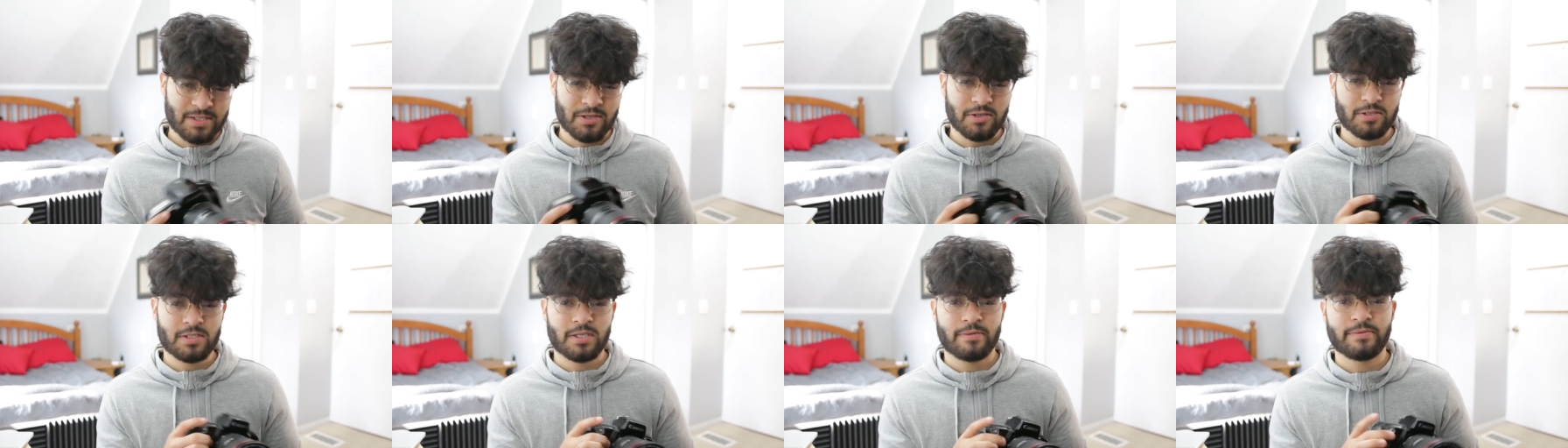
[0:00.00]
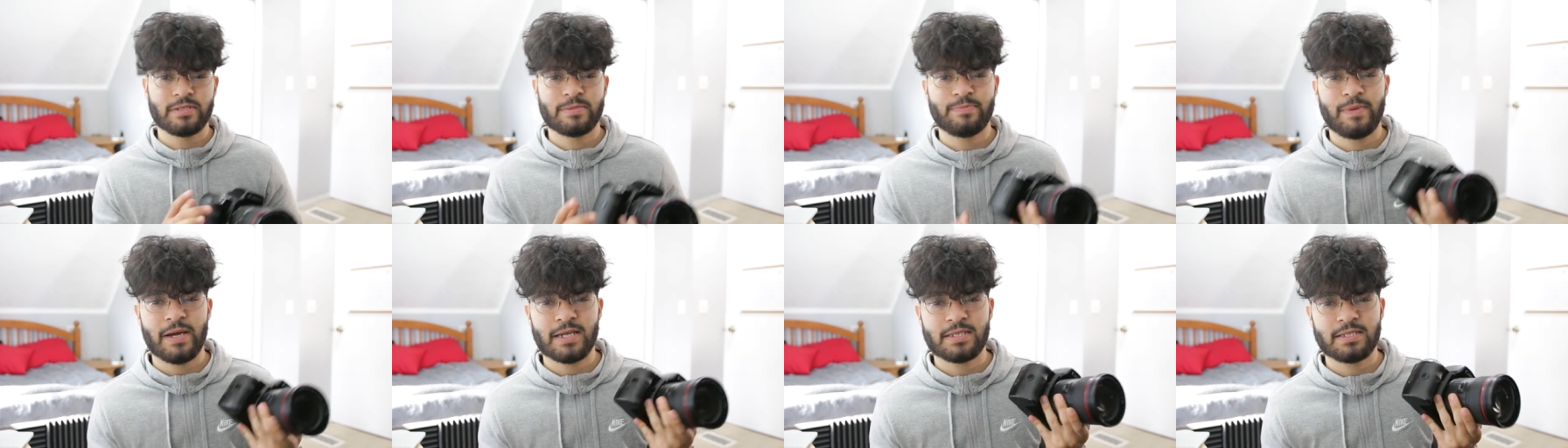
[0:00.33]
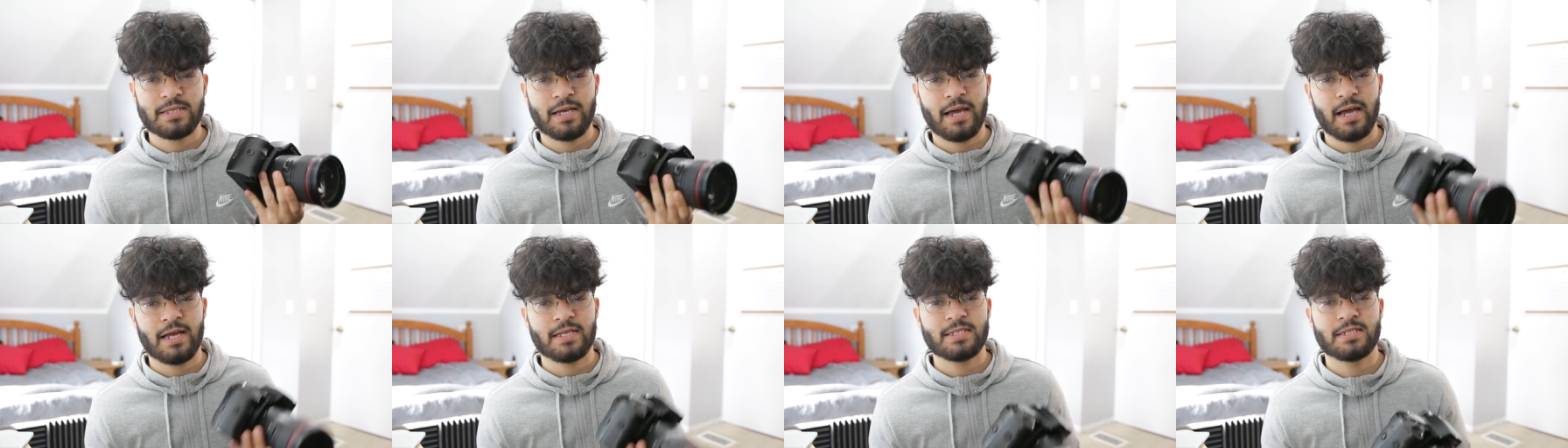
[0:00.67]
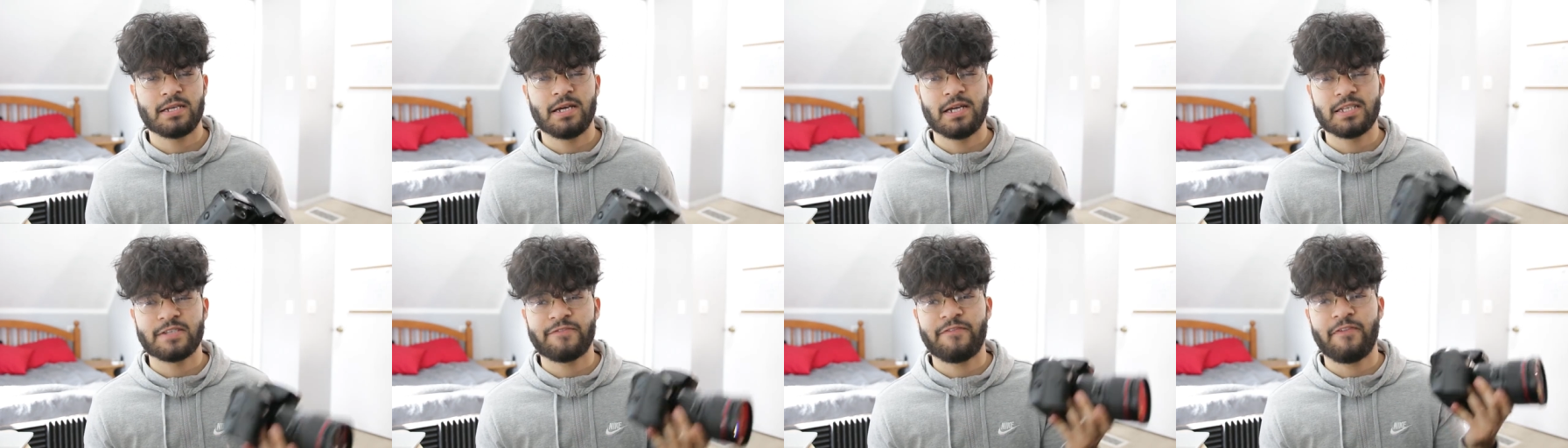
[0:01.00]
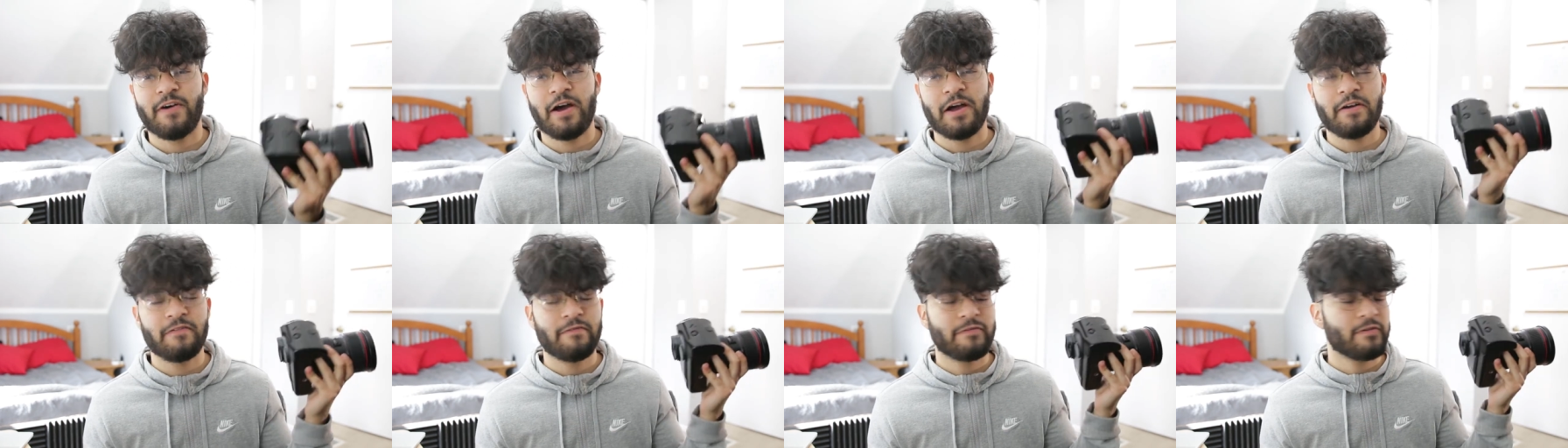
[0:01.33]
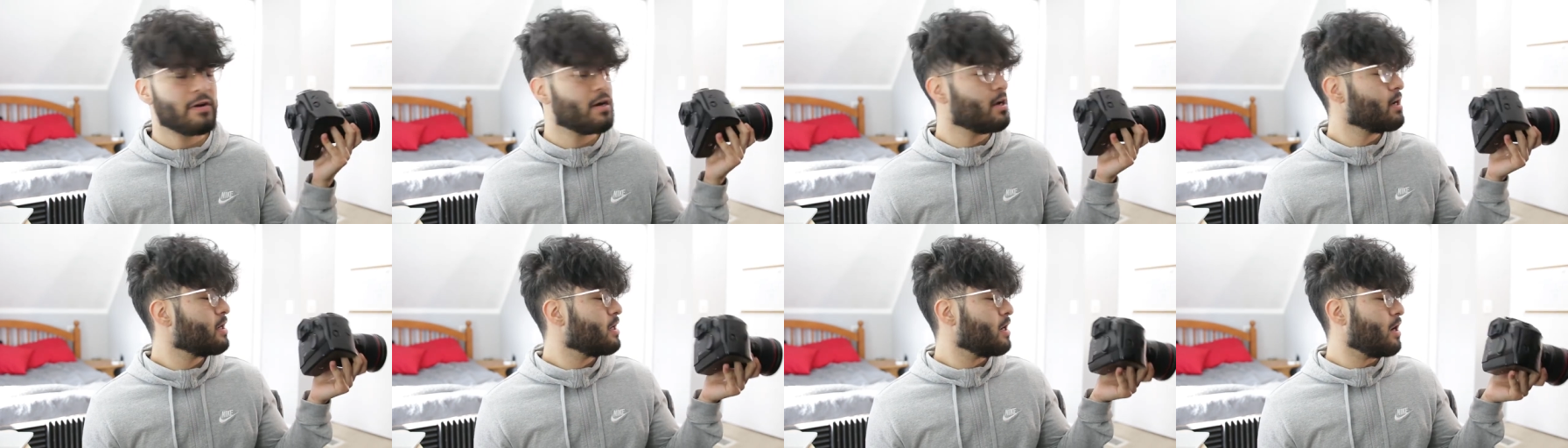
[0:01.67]
so some specs it has, it has five
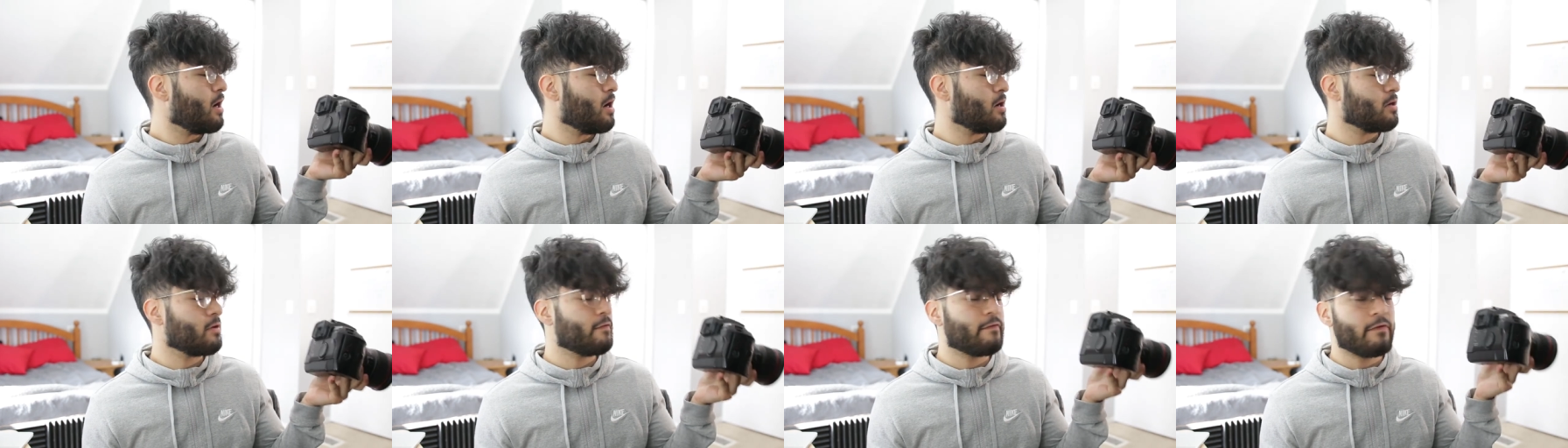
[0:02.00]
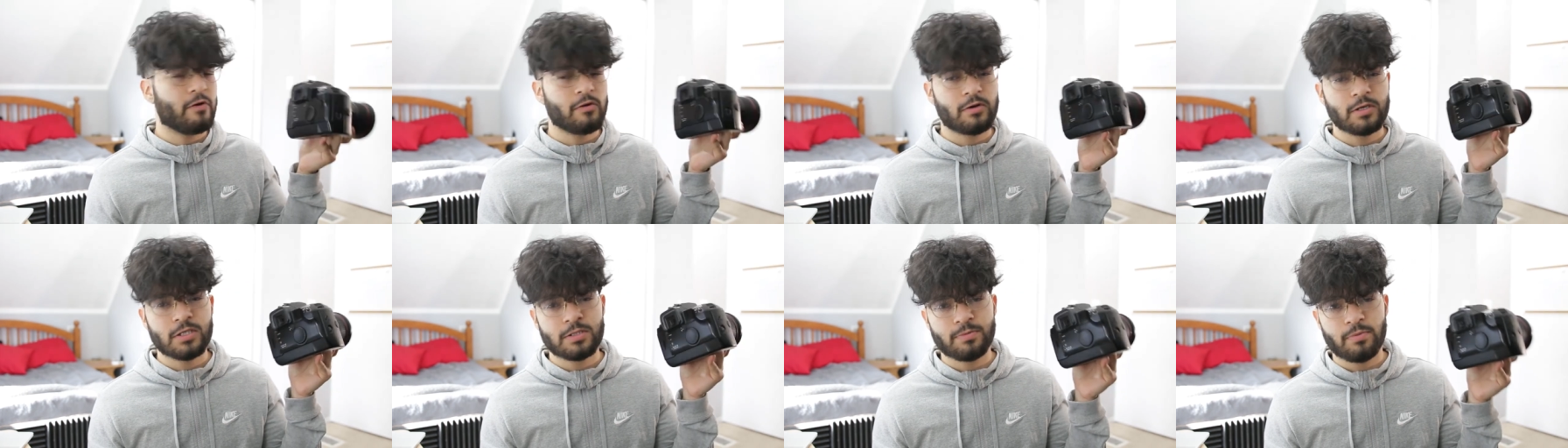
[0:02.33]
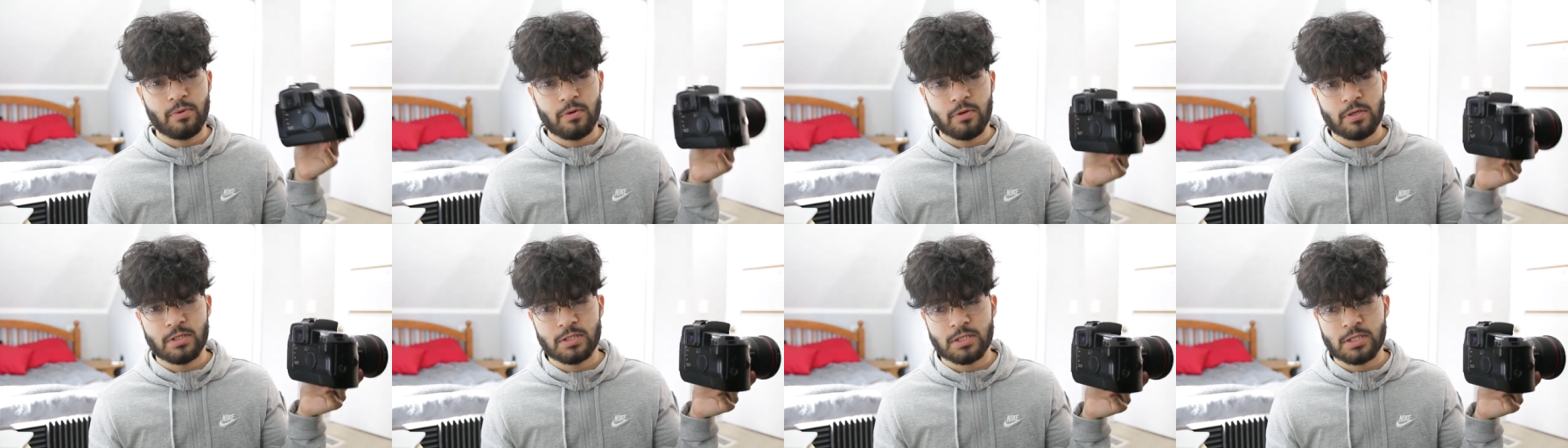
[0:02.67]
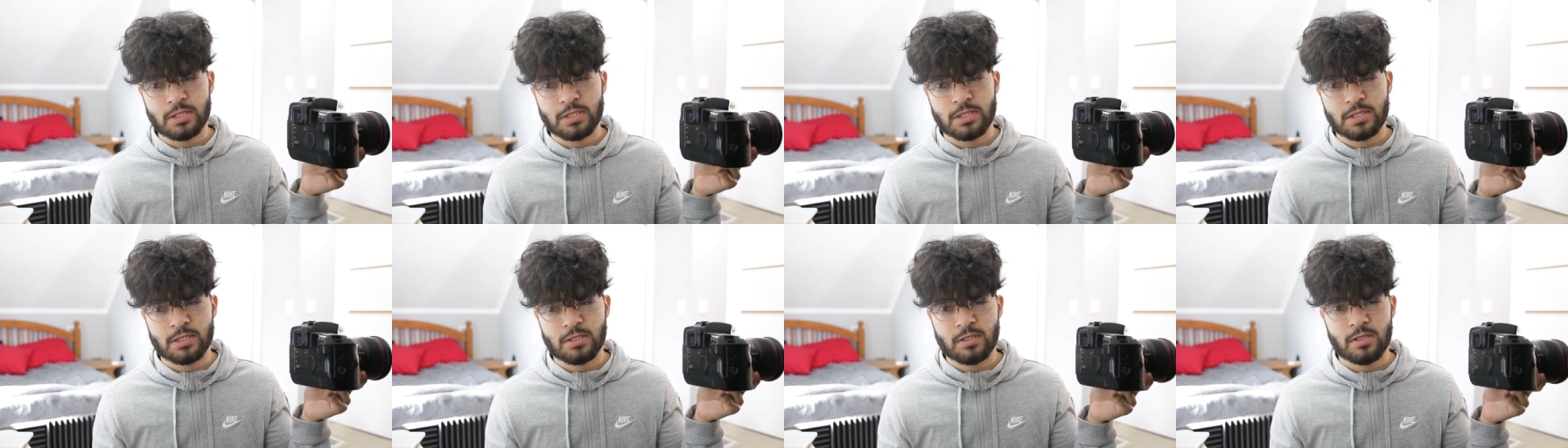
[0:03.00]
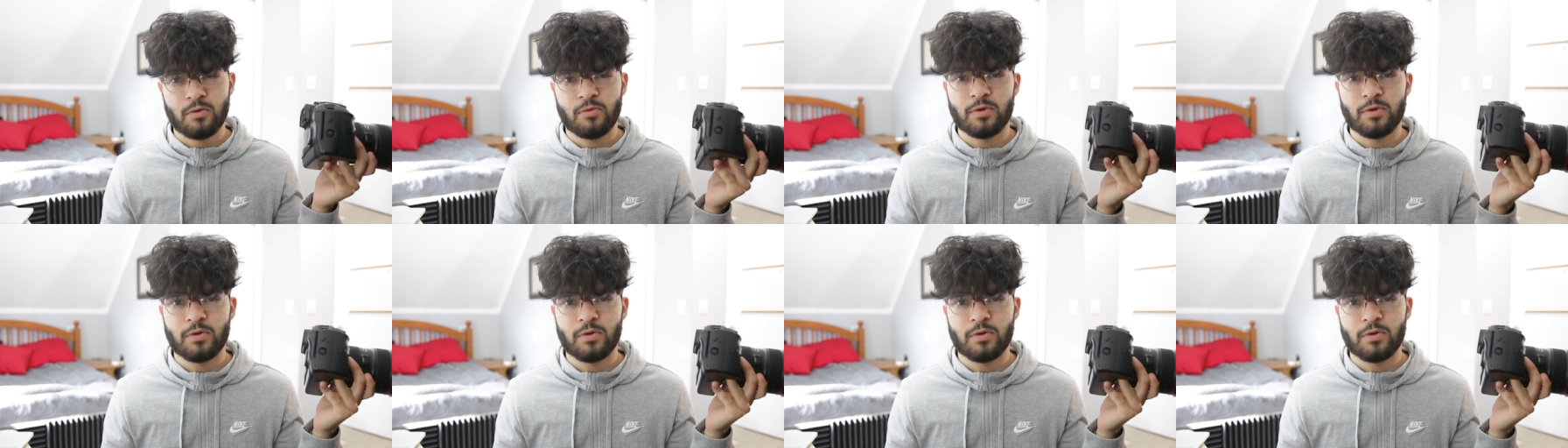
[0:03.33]
autofocus points,